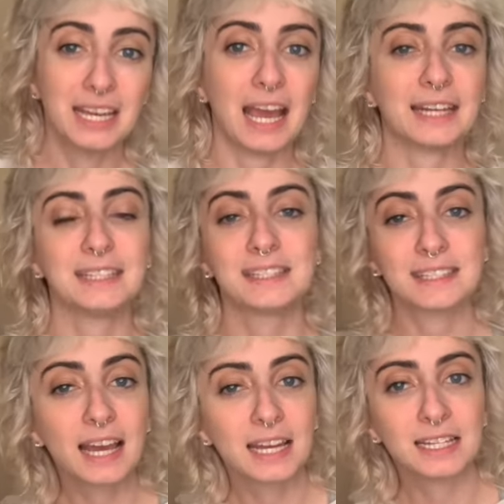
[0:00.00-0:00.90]
And
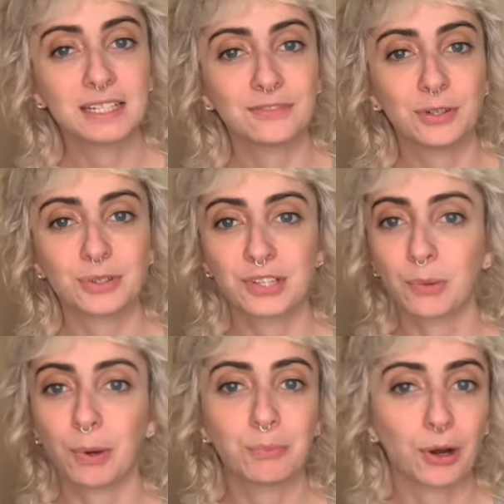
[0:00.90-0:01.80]
instead, viewers are
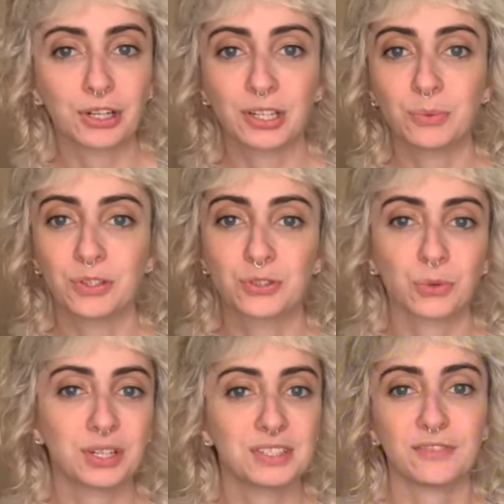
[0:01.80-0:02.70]
bombarded with
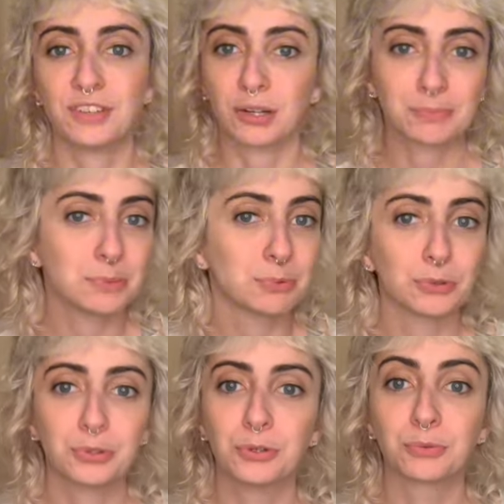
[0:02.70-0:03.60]
stories of young people
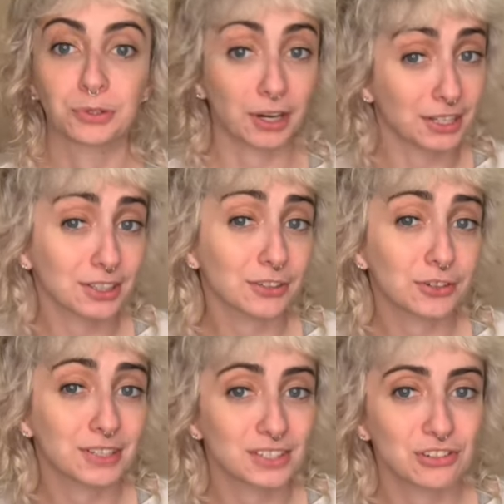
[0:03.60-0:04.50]
who regretted their
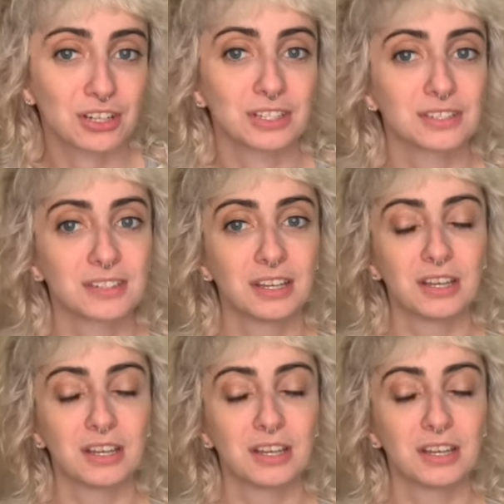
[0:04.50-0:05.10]
transitions.